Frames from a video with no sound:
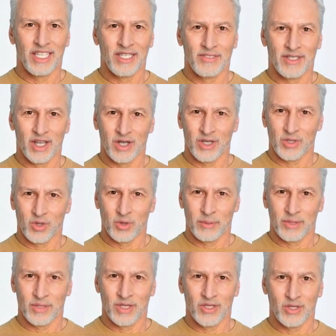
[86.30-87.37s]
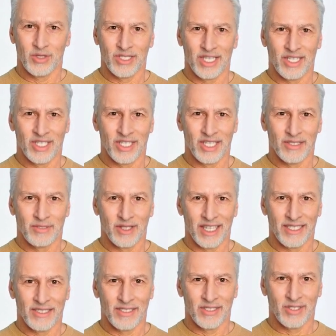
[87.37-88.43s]
giving our troops a strategic
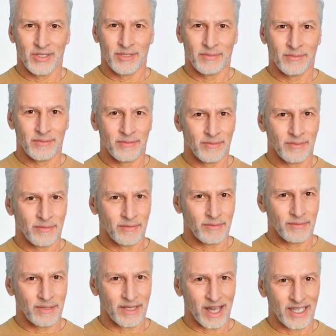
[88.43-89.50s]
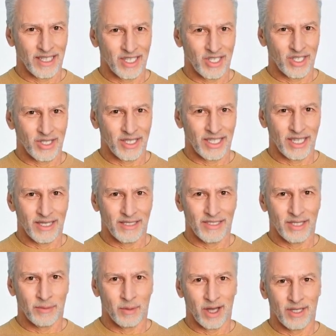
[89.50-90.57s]
advantage. Additionally,
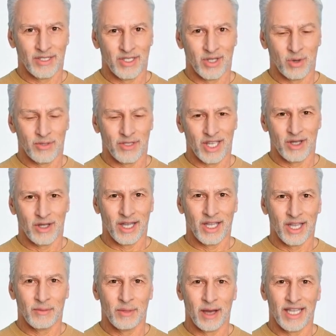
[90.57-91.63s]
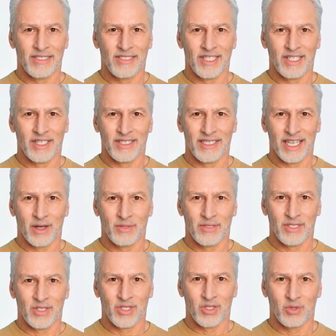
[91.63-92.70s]
SPOT's load carrying capacity
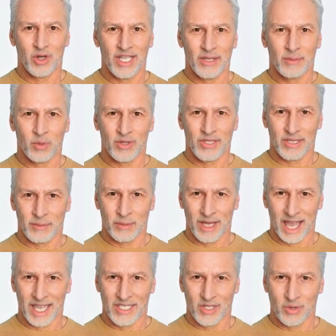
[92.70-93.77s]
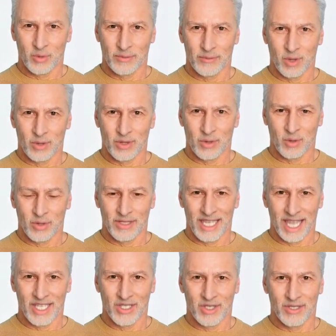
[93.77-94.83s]
allows it to transport supplies to remote or
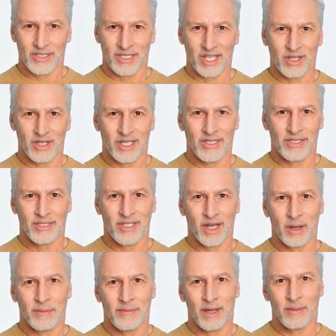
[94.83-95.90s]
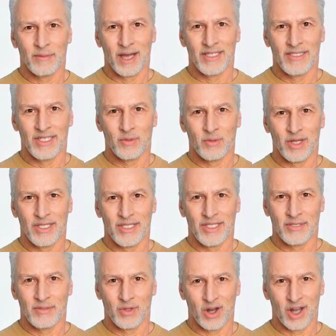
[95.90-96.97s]
dangerous areas, minimizing
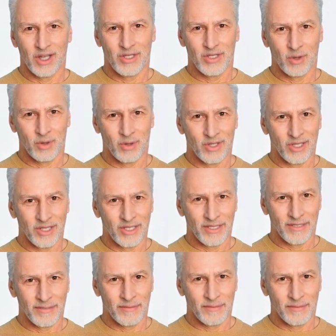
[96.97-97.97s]
risks for our soldiers.